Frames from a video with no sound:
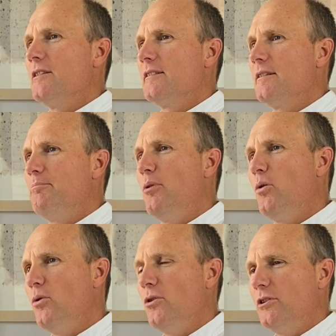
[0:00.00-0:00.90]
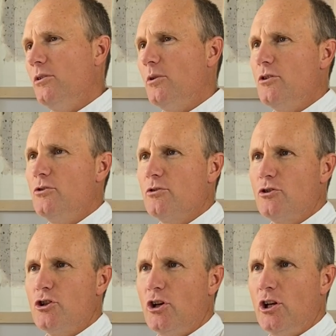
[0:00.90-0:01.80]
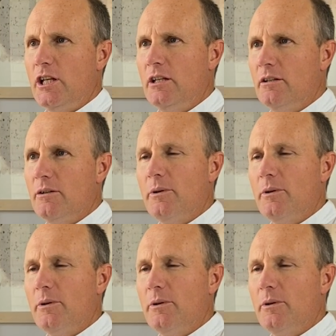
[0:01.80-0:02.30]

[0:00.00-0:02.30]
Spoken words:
support you on your journey,